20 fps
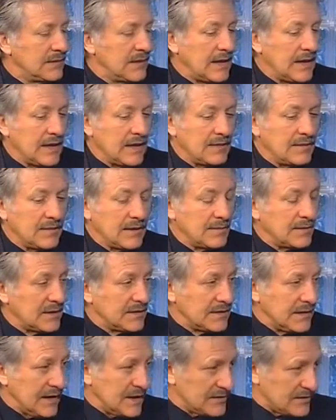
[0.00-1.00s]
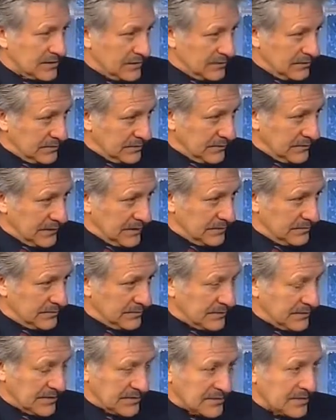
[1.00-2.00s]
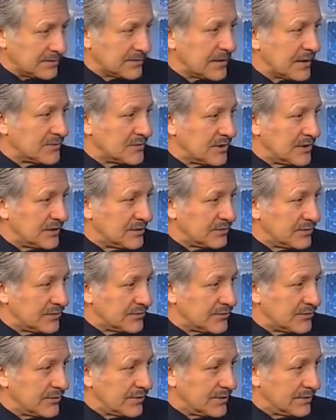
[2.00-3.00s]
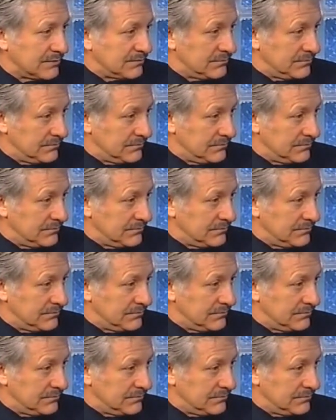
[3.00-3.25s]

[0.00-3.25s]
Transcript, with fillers: And I'm not asking you to fight because sometimes you need to withdraw.